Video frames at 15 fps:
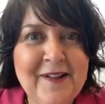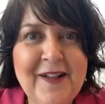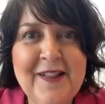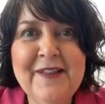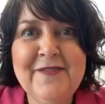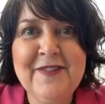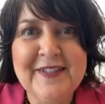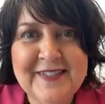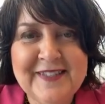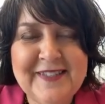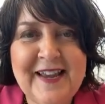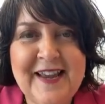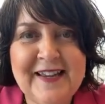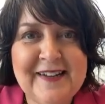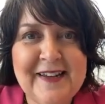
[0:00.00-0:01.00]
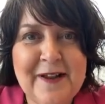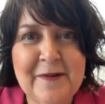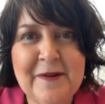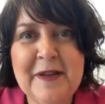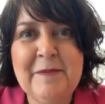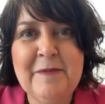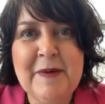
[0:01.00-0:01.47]
all of us stand
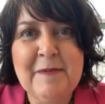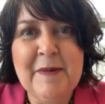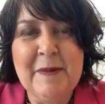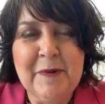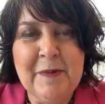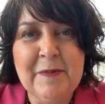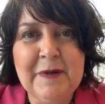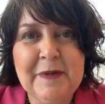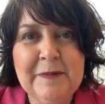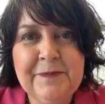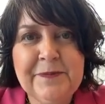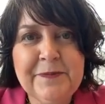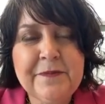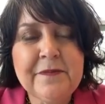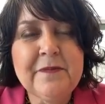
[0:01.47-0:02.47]
out and be memorable?